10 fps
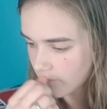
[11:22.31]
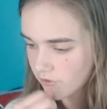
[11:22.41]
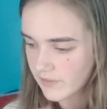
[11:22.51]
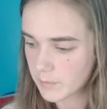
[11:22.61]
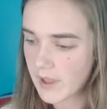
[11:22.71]

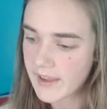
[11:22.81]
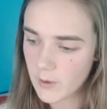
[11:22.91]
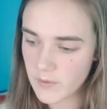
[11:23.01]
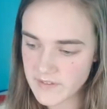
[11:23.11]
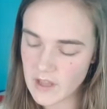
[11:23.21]
she's
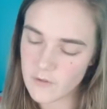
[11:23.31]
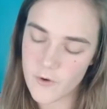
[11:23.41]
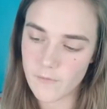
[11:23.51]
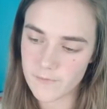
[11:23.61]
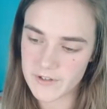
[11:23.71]
playing with
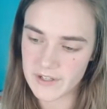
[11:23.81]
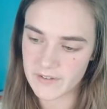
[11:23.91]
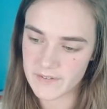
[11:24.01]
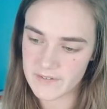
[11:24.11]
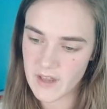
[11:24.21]

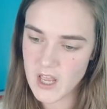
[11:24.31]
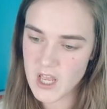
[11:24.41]
self-confidence.